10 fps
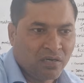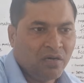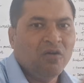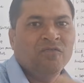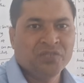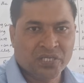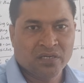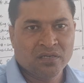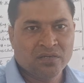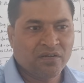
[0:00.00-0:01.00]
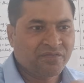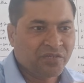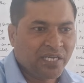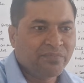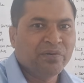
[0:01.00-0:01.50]
officer. You have to
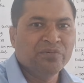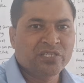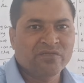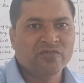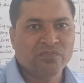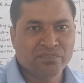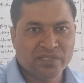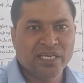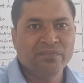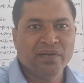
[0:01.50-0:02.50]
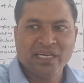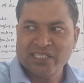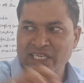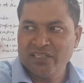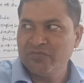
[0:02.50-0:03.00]
take permission from them, and
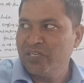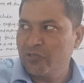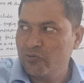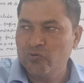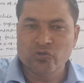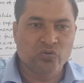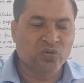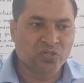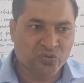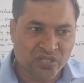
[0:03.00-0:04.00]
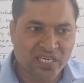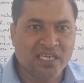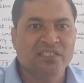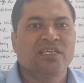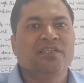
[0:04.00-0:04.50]
then you need to go towards over there,
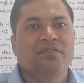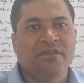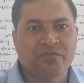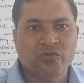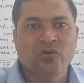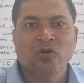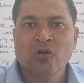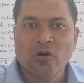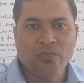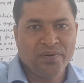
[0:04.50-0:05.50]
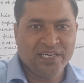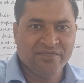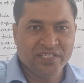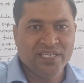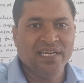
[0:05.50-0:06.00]
and then you have to operate
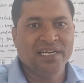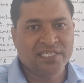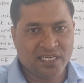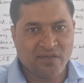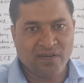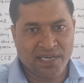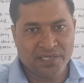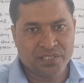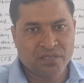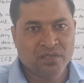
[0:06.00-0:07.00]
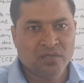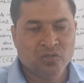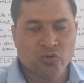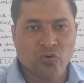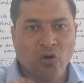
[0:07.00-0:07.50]
with the electrical wires.
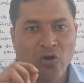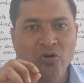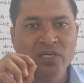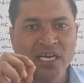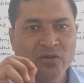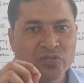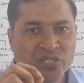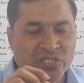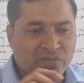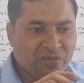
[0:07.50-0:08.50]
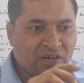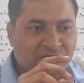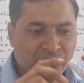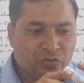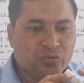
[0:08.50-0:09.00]
So lockout tagout system, you have
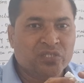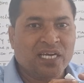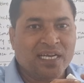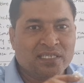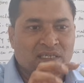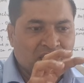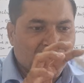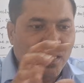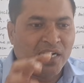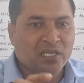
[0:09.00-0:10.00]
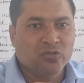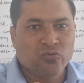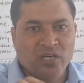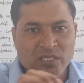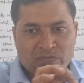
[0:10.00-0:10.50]
to use tags.
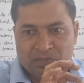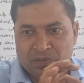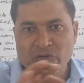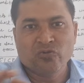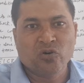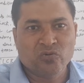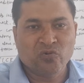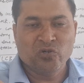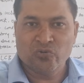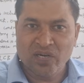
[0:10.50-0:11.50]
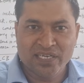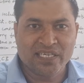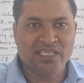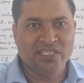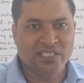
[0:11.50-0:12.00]
Unauthorized people do not want to enter
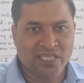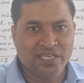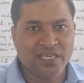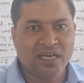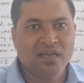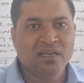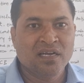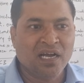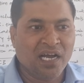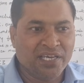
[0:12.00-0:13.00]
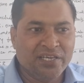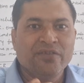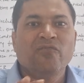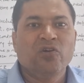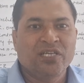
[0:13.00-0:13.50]
in this area. High
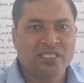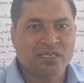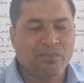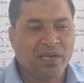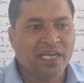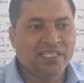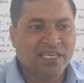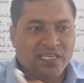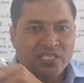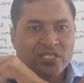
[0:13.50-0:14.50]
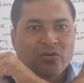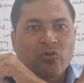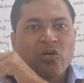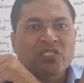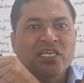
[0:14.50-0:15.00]
voltage supply, there is the
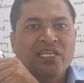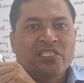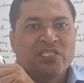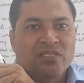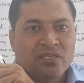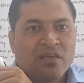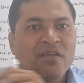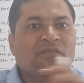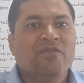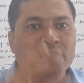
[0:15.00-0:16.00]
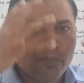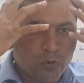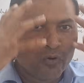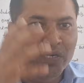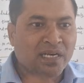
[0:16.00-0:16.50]
cross connections with
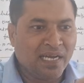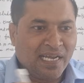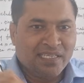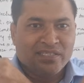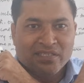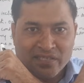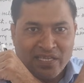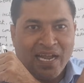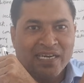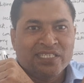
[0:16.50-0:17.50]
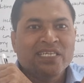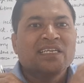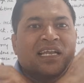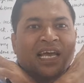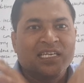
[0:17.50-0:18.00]
bone and the hand
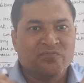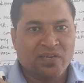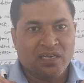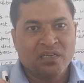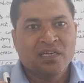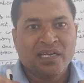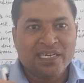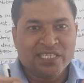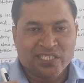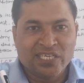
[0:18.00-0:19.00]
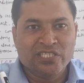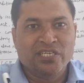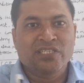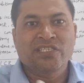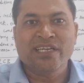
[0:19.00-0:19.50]
signal as well. It is
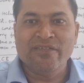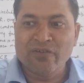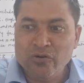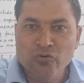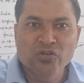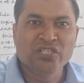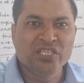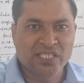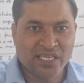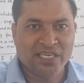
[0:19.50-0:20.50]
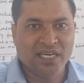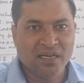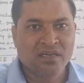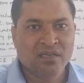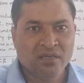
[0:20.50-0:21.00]
dangerous. Never go in this area.
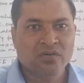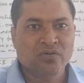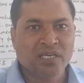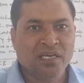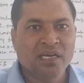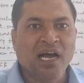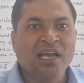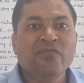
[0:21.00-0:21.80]
Okay. High